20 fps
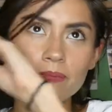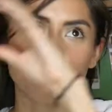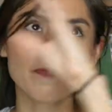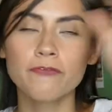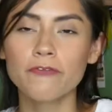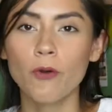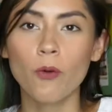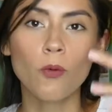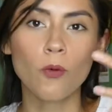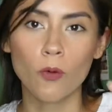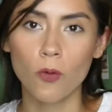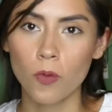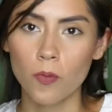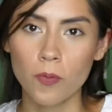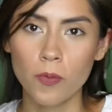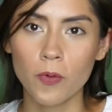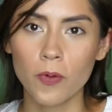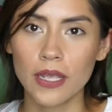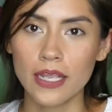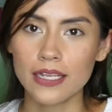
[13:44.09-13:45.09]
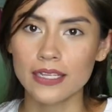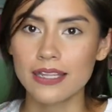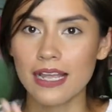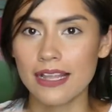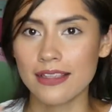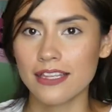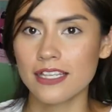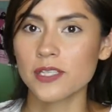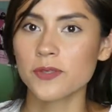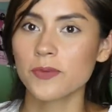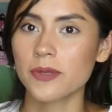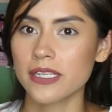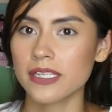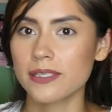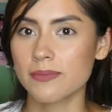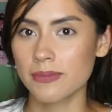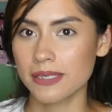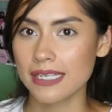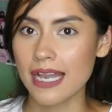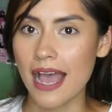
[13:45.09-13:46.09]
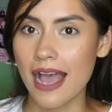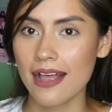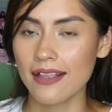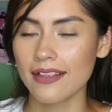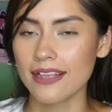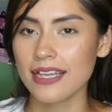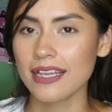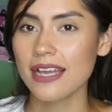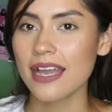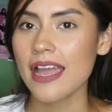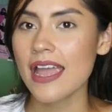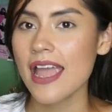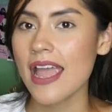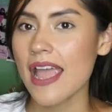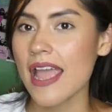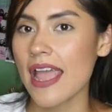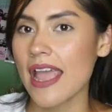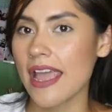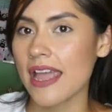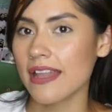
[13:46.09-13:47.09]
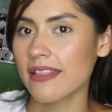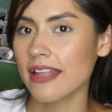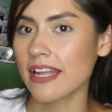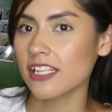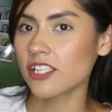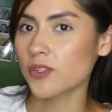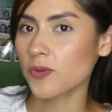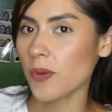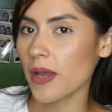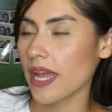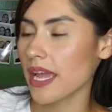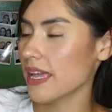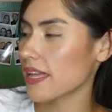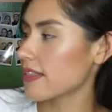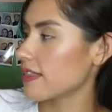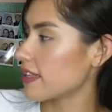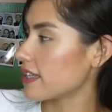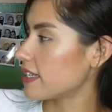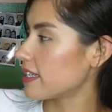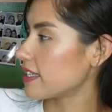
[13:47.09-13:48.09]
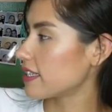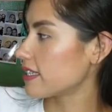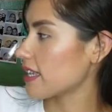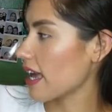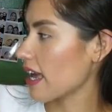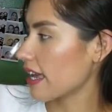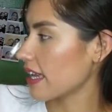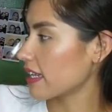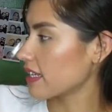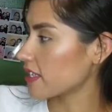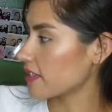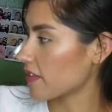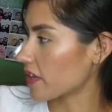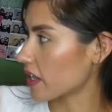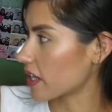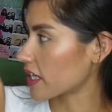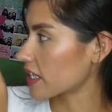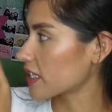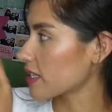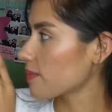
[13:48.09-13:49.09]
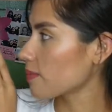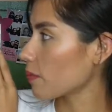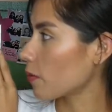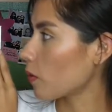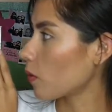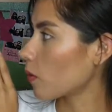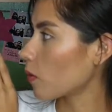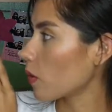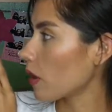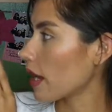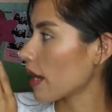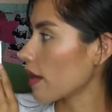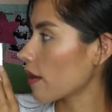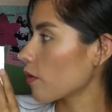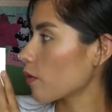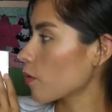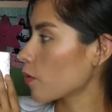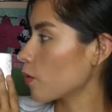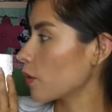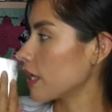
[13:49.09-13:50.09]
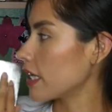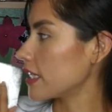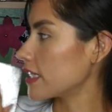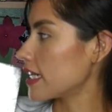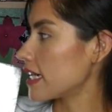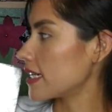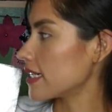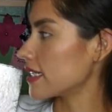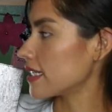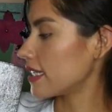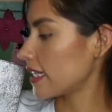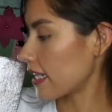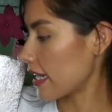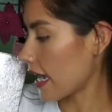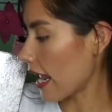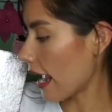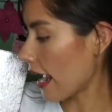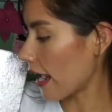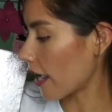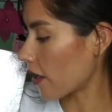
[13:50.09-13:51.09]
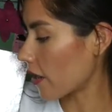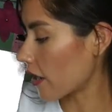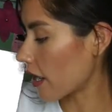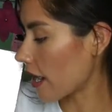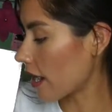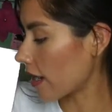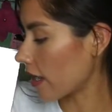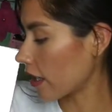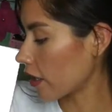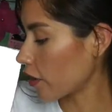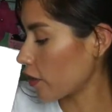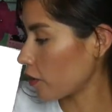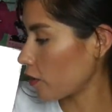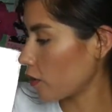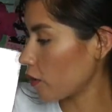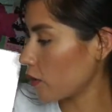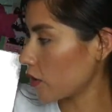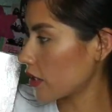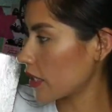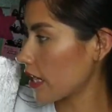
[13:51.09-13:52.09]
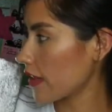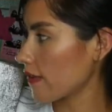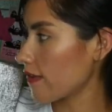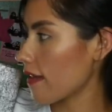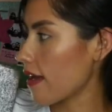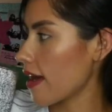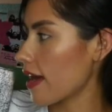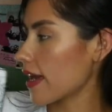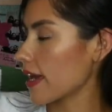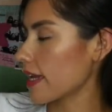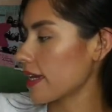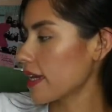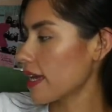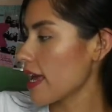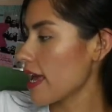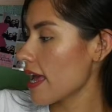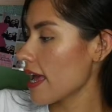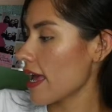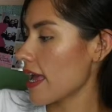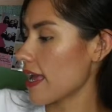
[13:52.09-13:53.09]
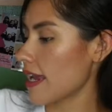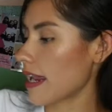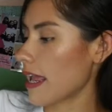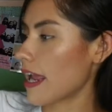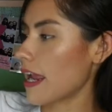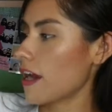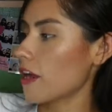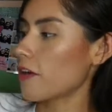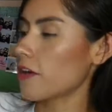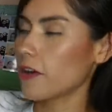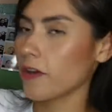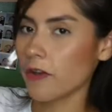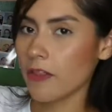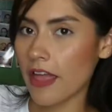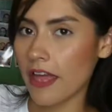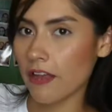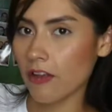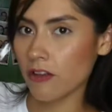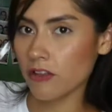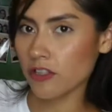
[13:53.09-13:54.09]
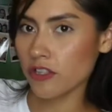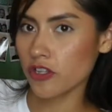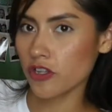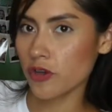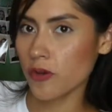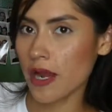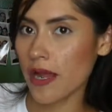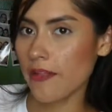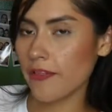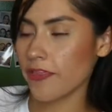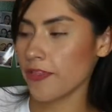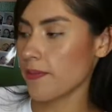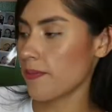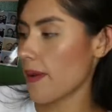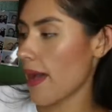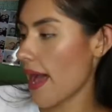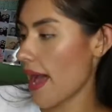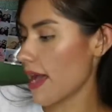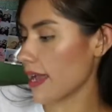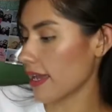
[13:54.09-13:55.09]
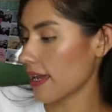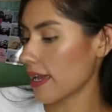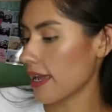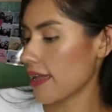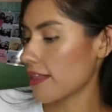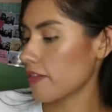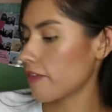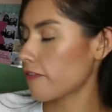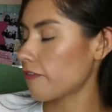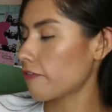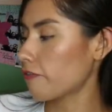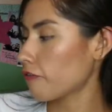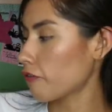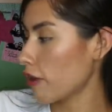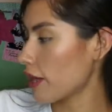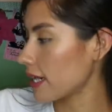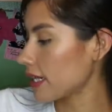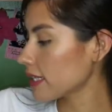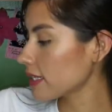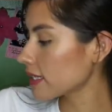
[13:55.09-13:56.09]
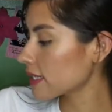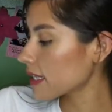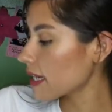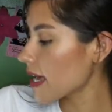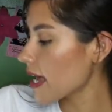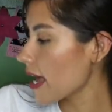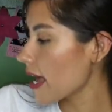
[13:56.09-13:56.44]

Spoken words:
focal point, that this was metallic. And that's why the design is very simple. We just did a huge line, an arrow that goes throughout the back and the front,